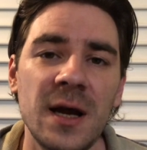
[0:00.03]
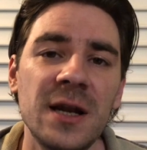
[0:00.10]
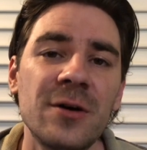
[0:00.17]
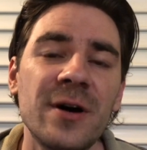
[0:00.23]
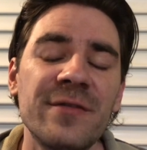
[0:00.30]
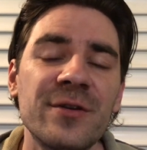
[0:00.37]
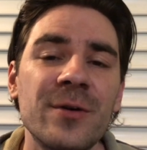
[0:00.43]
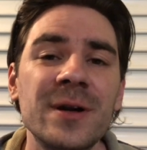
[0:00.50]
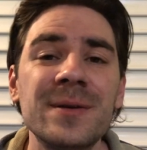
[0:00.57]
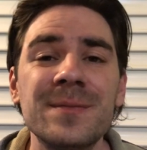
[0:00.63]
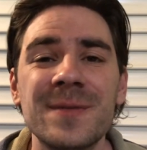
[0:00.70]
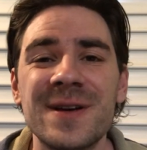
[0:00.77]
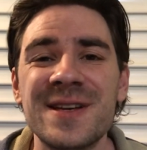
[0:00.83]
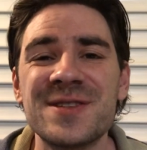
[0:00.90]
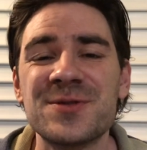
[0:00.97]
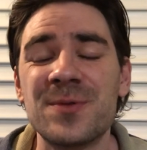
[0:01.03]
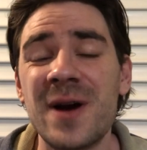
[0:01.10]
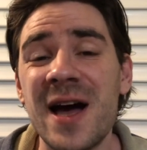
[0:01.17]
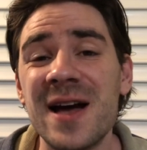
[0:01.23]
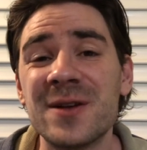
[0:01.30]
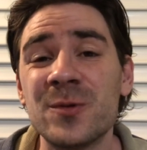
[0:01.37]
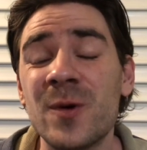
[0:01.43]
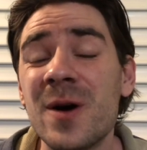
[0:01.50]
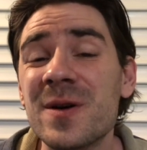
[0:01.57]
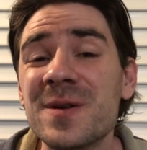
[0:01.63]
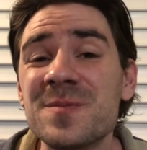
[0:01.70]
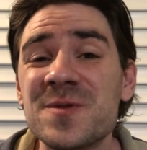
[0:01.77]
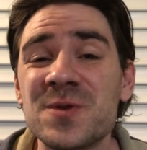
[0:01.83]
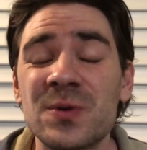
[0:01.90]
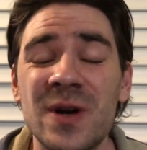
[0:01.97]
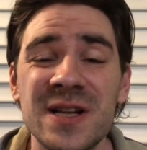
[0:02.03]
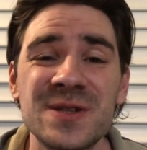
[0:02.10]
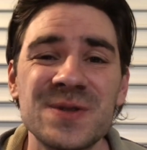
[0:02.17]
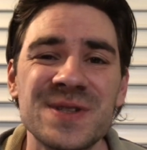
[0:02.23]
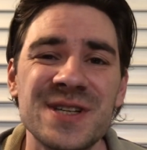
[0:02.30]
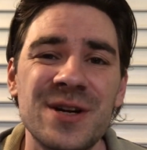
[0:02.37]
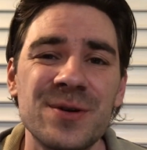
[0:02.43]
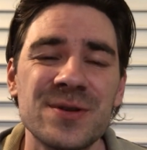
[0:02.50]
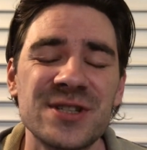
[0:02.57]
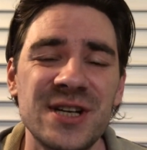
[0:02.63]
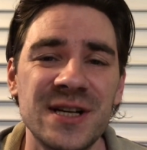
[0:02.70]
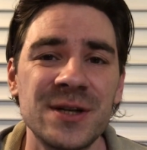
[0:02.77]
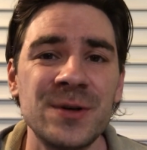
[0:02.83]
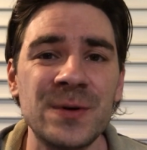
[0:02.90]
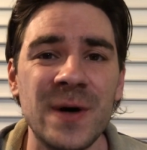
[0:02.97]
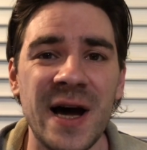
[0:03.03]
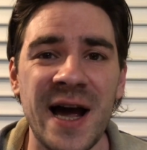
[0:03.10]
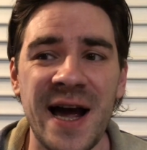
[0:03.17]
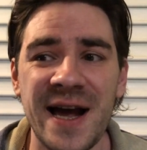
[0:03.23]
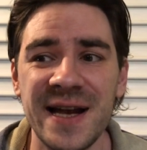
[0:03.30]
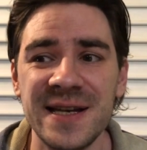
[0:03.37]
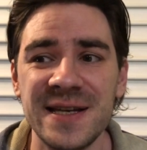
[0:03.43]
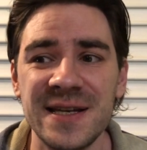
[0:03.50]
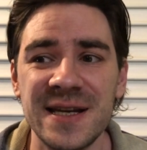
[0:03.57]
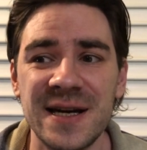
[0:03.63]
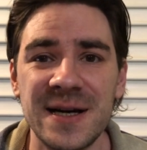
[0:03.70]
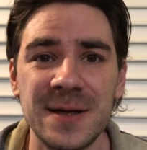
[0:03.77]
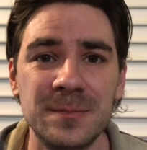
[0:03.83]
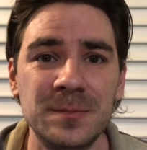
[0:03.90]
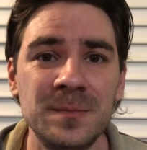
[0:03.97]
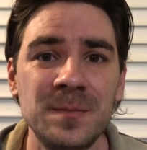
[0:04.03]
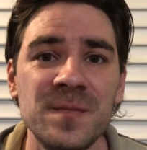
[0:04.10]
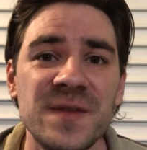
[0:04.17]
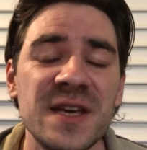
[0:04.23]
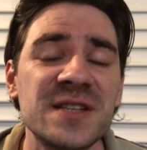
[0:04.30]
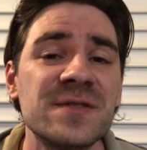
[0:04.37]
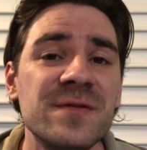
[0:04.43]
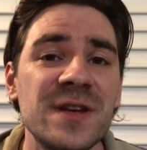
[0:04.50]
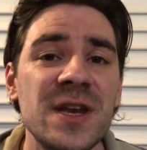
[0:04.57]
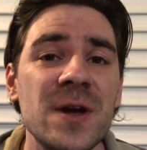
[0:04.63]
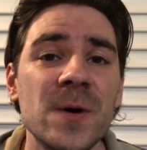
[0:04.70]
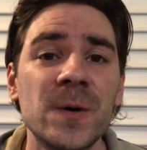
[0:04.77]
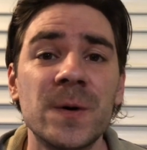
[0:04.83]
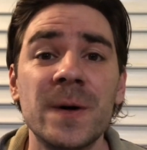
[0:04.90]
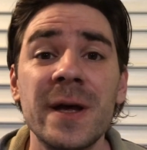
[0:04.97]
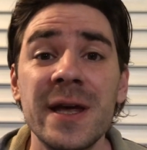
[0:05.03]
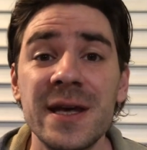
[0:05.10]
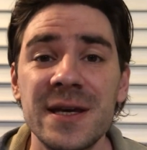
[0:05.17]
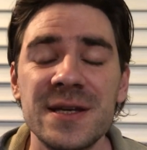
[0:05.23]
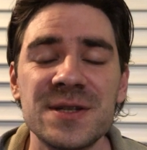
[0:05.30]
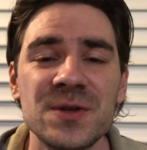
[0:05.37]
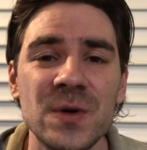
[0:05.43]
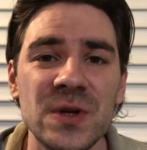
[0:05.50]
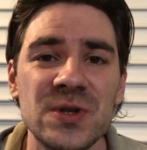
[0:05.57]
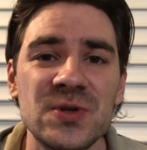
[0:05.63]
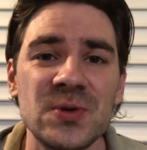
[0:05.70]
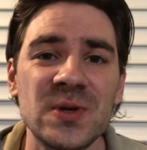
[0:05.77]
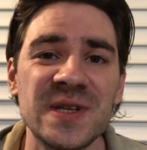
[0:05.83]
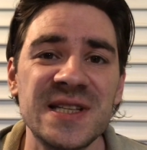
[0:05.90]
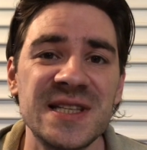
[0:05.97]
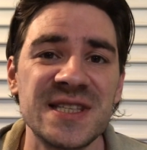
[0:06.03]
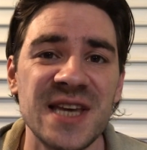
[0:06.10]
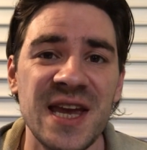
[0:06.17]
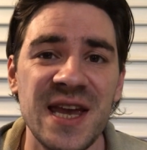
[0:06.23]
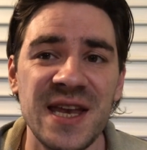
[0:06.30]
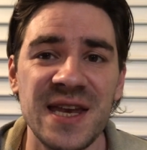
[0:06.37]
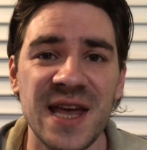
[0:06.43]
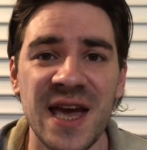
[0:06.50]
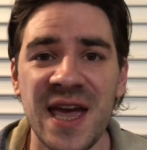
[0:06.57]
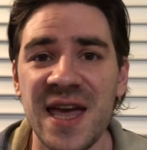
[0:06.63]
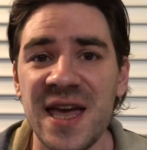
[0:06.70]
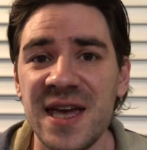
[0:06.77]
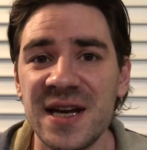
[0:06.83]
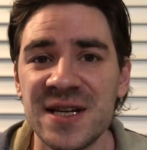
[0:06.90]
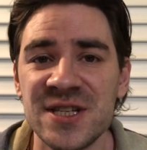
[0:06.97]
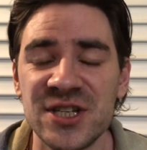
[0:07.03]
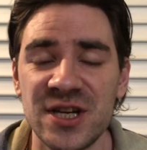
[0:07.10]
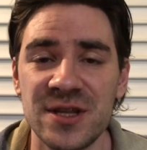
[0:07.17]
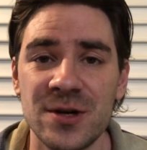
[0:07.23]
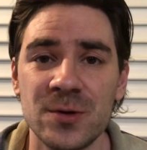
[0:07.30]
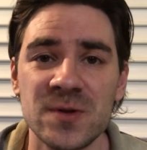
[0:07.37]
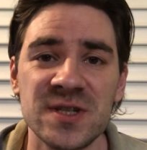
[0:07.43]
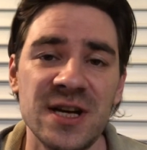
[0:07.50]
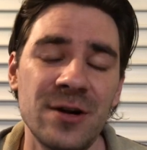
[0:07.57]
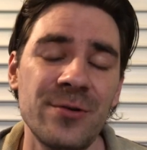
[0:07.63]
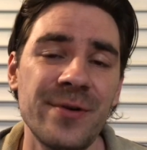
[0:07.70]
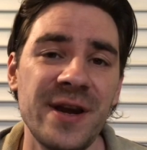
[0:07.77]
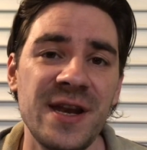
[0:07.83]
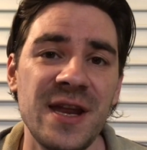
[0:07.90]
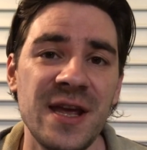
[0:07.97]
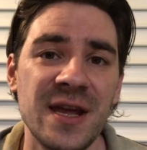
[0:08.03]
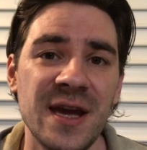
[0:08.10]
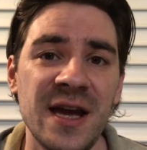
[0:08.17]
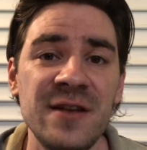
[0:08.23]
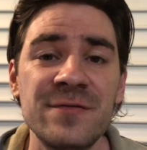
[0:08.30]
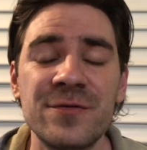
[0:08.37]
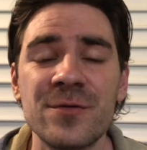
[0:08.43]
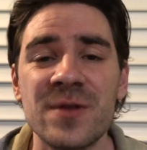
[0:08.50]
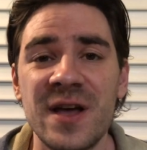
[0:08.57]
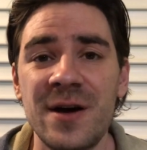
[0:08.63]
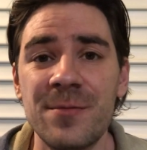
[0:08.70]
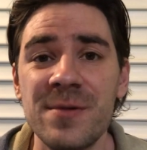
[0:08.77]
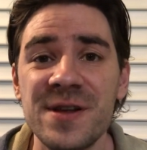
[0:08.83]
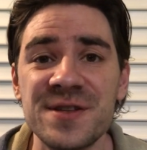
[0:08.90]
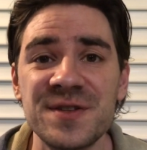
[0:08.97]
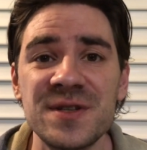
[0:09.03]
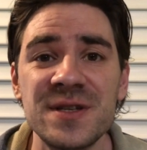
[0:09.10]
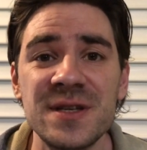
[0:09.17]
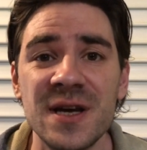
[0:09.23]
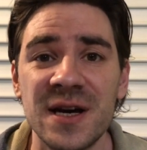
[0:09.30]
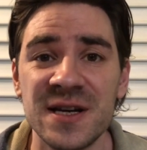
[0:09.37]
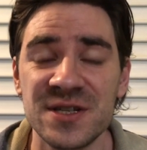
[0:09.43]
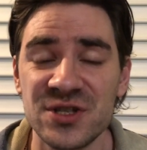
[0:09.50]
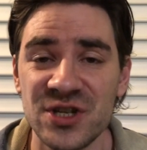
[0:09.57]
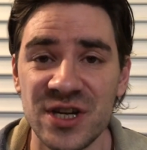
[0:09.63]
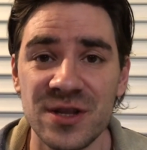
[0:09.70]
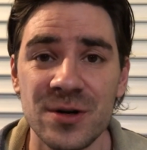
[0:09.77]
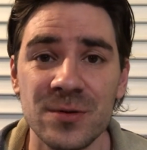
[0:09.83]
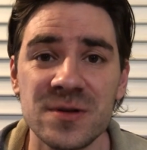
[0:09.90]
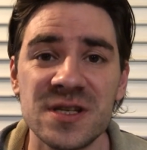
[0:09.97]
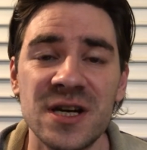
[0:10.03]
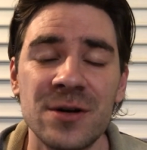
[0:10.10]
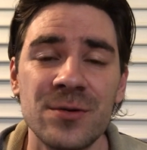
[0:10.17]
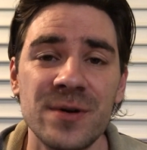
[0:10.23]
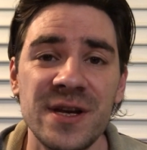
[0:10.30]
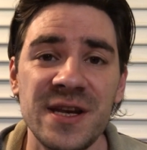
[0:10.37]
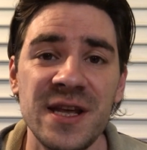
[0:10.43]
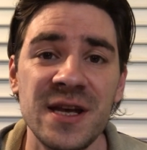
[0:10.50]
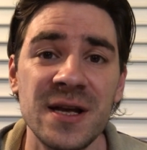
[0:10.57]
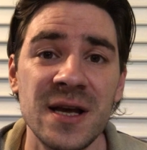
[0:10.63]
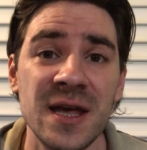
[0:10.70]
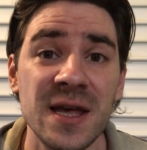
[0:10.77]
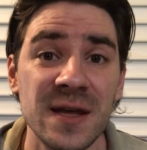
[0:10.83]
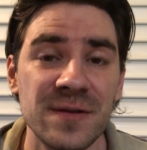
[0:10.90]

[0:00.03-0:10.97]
Hello everyone, it's Rad. Welcome to Rad Guzzaro channel and uh, this video is going to contain a, a, general tarot reading and for that reason, as general tarot reading,